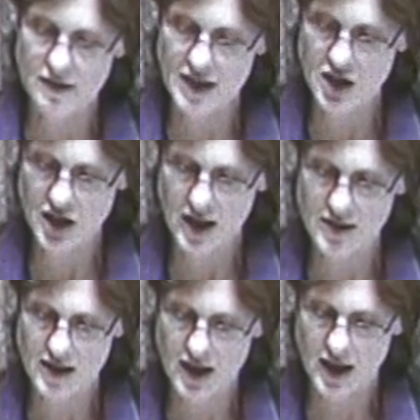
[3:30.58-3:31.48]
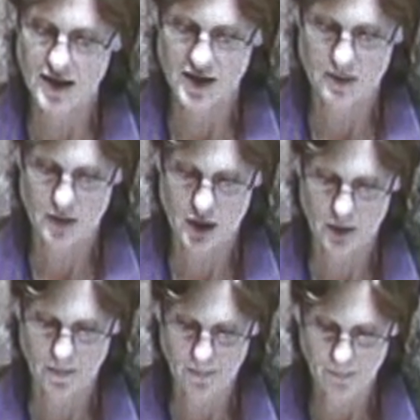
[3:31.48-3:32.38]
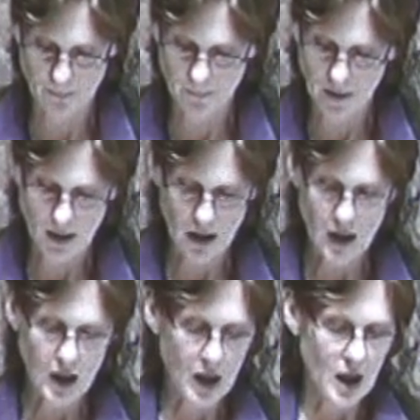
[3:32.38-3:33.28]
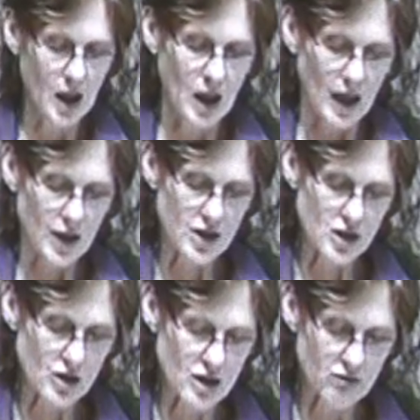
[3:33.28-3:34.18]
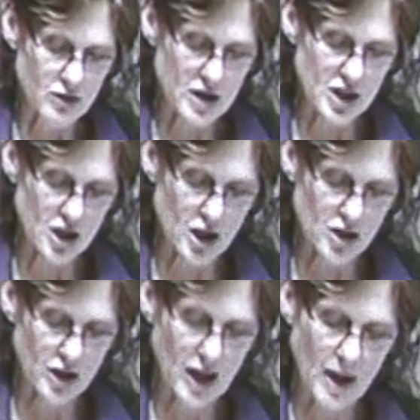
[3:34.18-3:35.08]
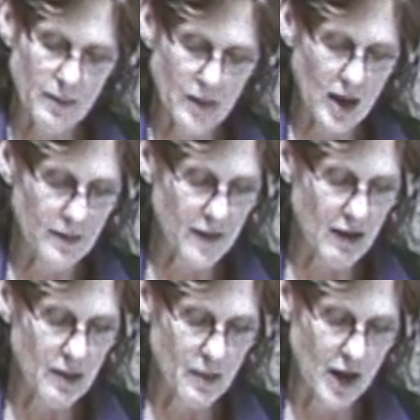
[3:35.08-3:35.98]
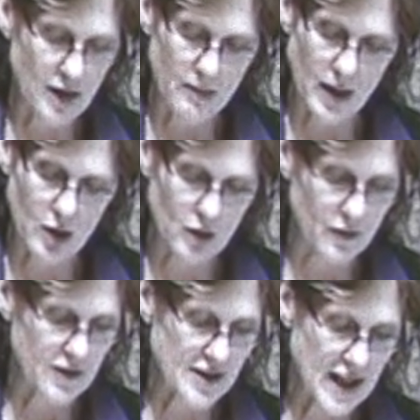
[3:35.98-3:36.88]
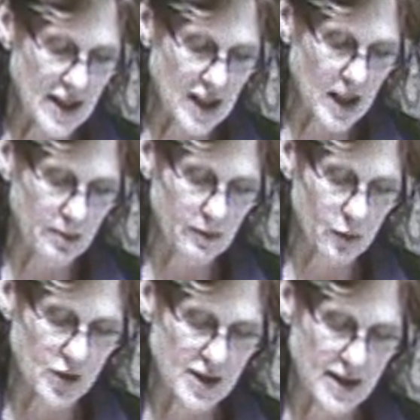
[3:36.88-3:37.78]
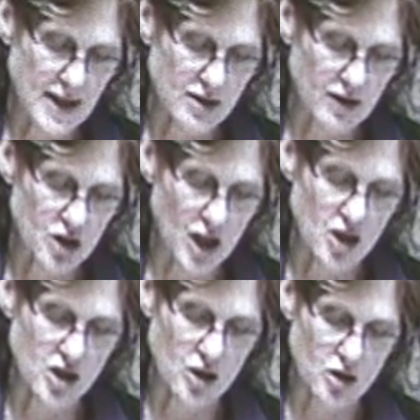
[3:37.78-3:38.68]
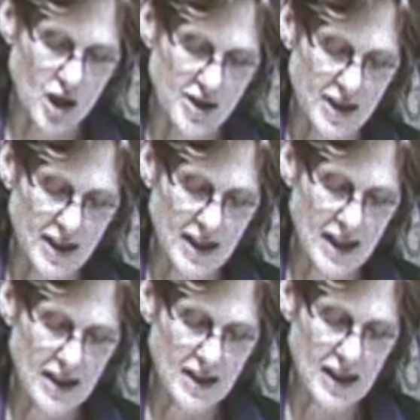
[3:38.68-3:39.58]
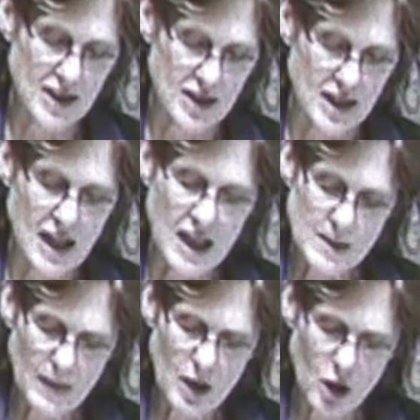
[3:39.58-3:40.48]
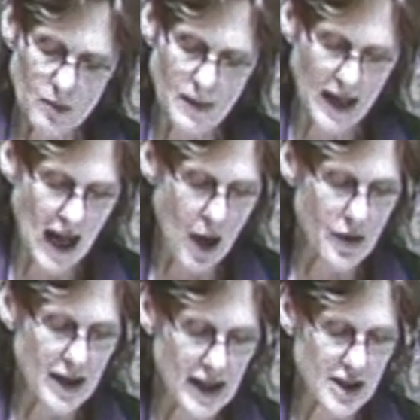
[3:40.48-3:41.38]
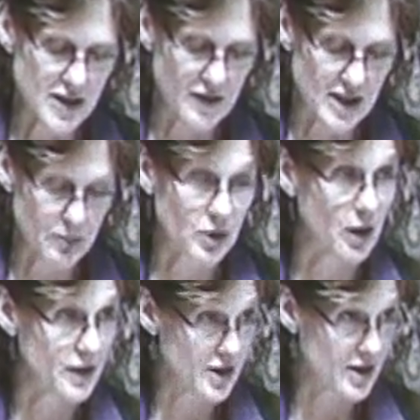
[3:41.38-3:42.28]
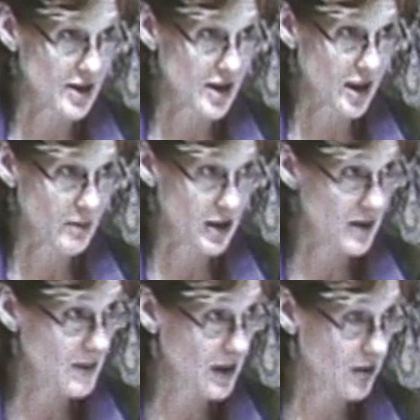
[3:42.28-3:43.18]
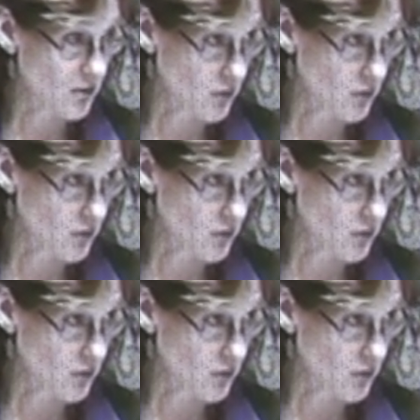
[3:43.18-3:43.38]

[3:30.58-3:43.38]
of teaching I was accustomed to. And the teacher goes on, I'm very proud of my union for standing up and forcing the necessary change so drastically needed. It's beyond me how the leaders of this province, this government that's been in